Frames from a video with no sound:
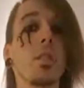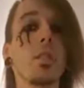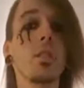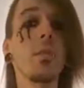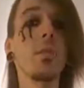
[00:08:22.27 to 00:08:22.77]

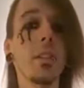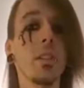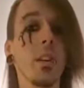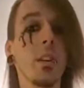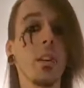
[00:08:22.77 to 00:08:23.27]
do it.
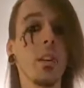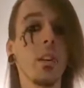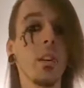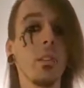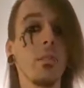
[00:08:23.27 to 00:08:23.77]

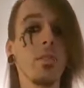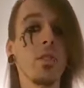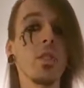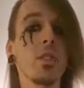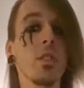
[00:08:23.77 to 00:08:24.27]

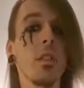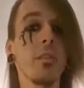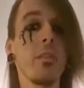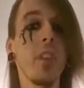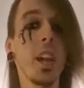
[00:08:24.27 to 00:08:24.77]
Just
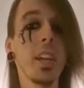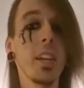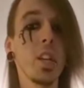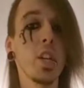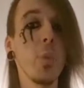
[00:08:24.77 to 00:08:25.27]

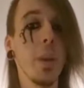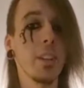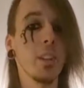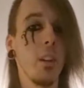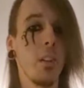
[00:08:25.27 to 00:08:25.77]
fucking do
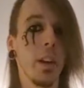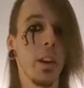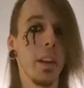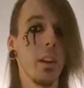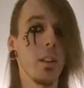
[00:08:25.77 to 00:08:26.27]
it
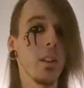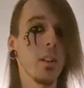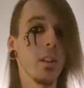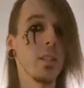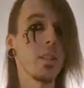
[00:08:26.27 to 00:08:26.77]
already.
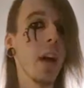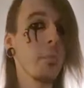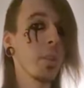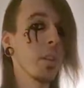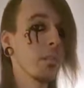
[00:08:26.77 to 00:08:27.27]

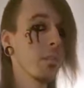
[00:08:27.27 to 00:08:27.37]
Stop